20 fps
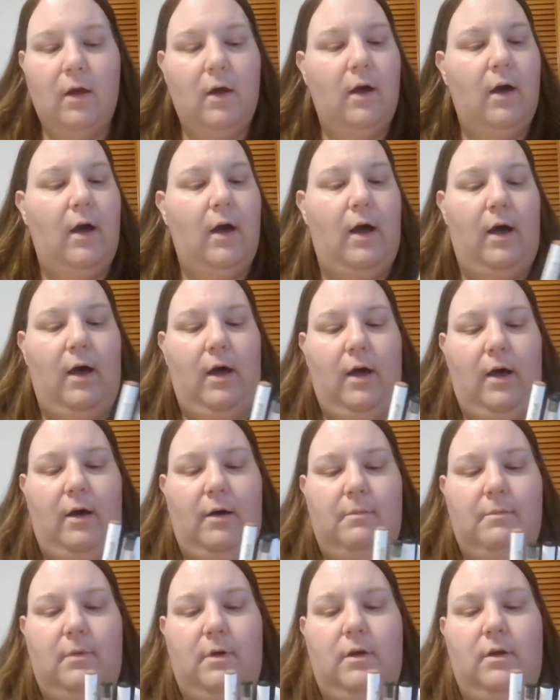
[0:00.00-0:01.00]

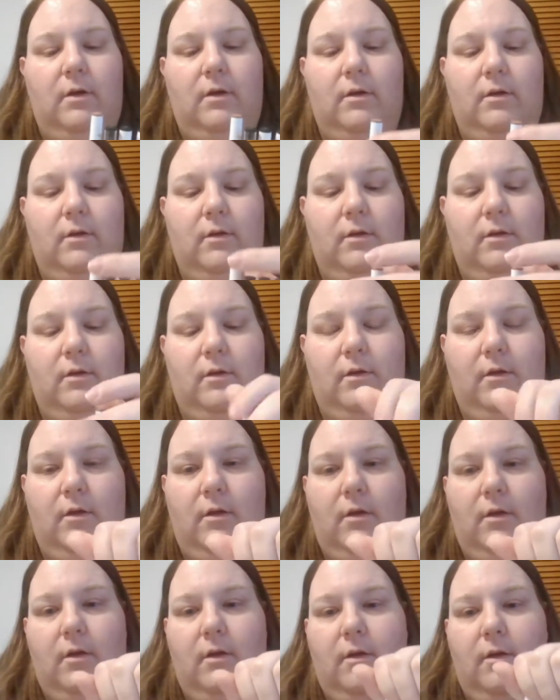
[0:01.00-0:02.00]
Cricut
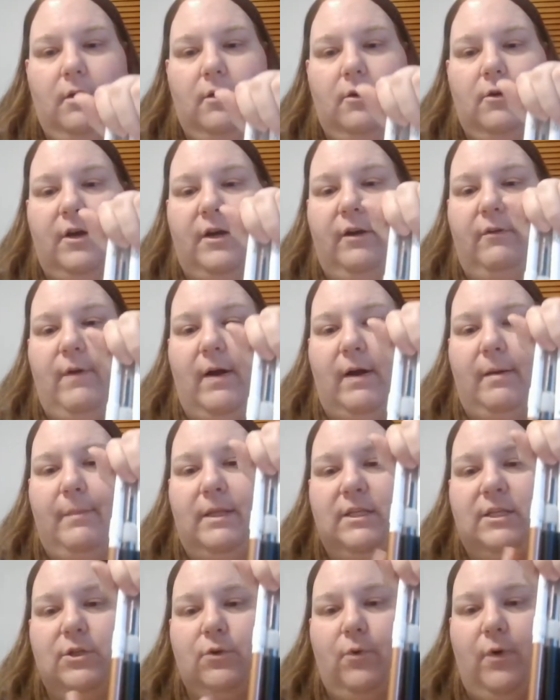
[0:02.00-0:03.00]

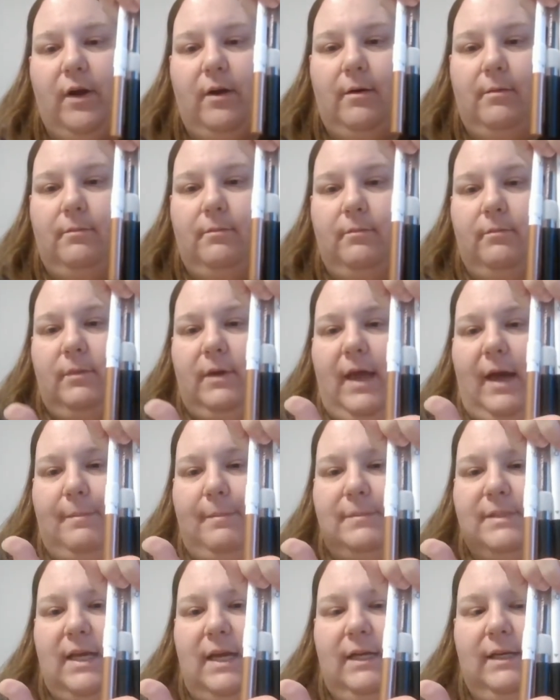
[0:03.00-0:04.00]
recommends storing them
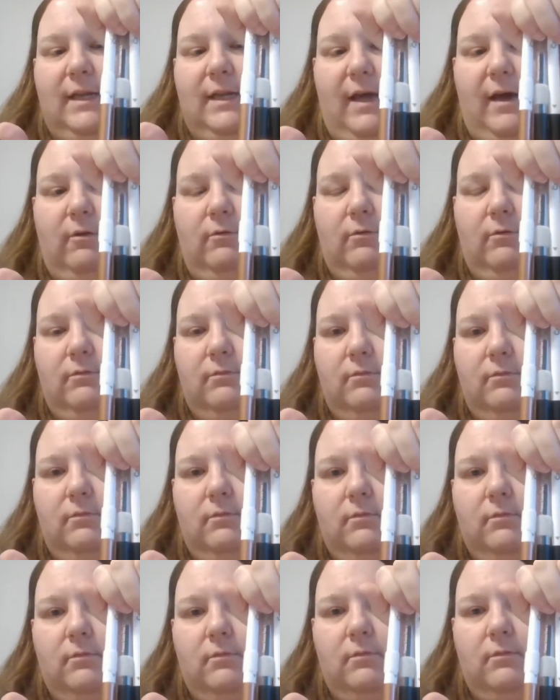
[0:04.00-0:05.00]
capside down.
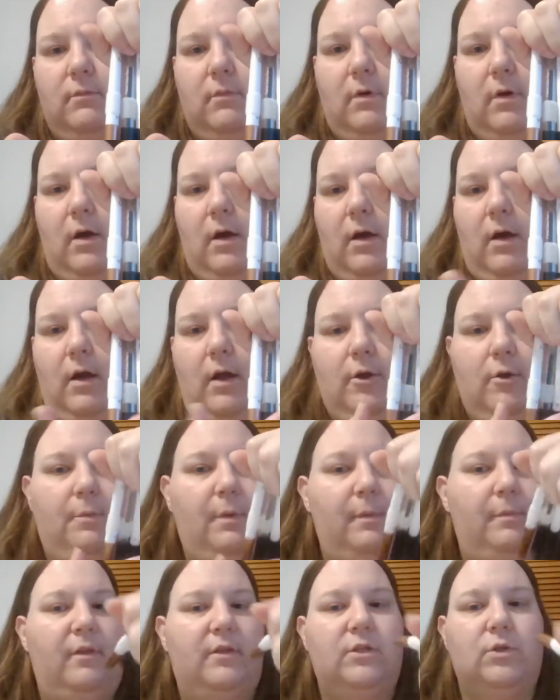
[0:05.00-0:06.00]
I know
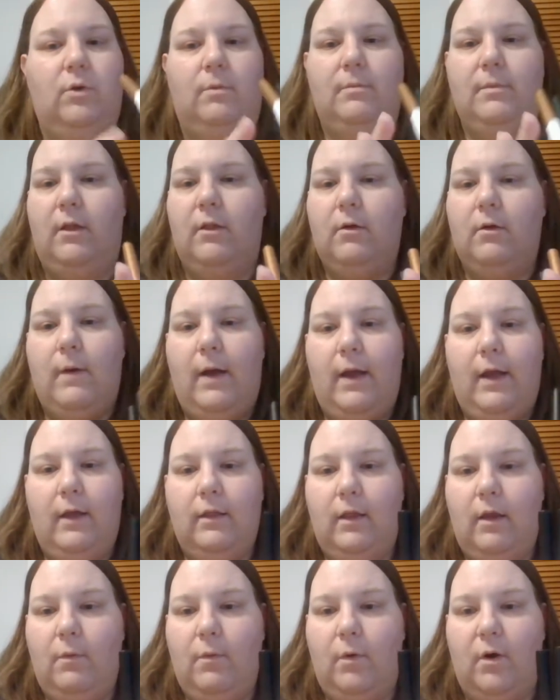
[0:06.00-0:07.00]
people that store them the other way
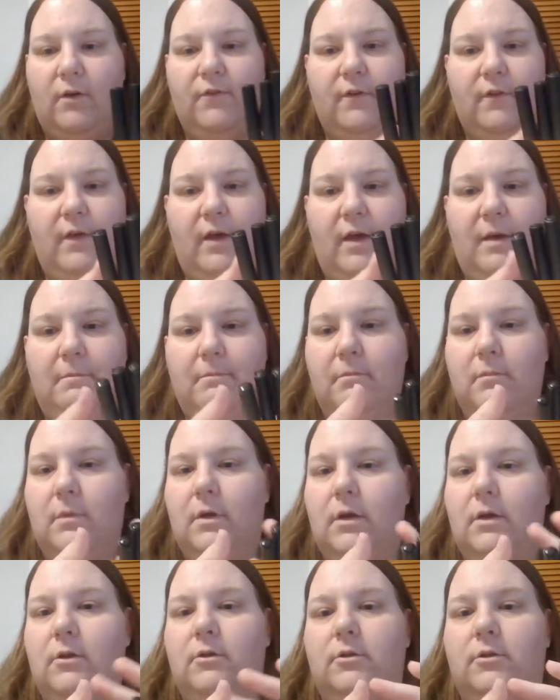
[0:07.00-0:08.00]
and they work for them.
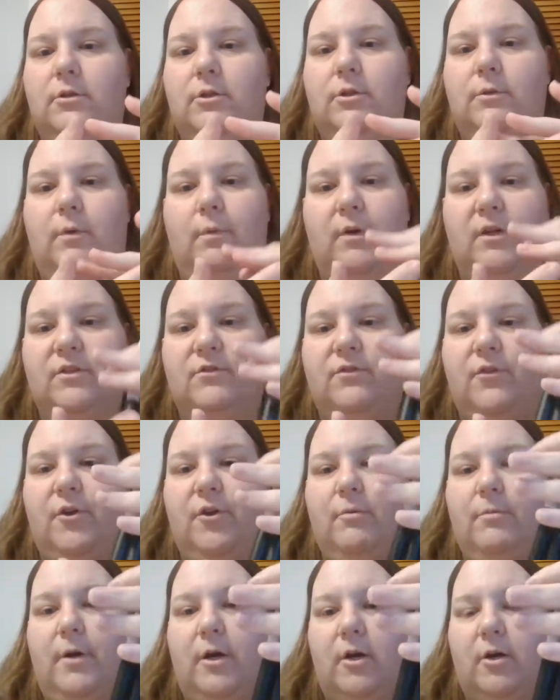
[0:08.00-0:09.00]
Do what works for
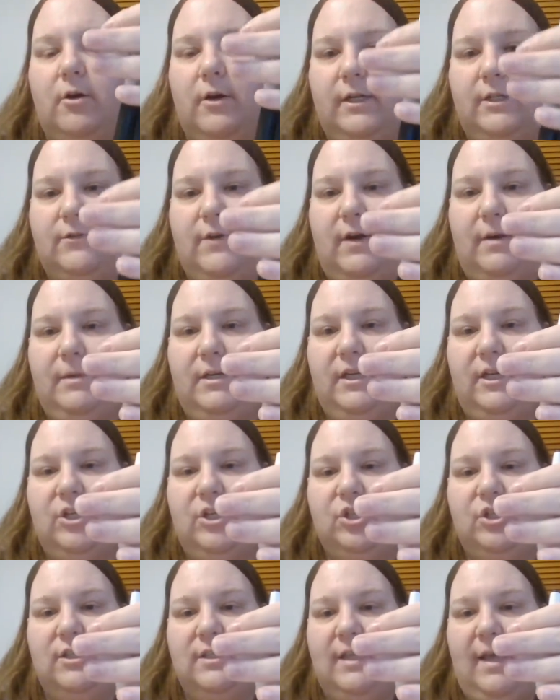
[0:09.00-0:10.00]
you, but Cricut's
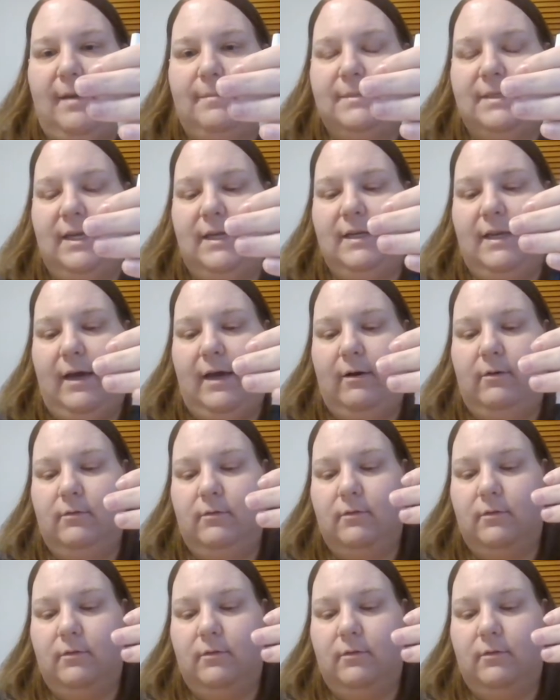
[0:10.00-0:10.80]
recommendation is capside down.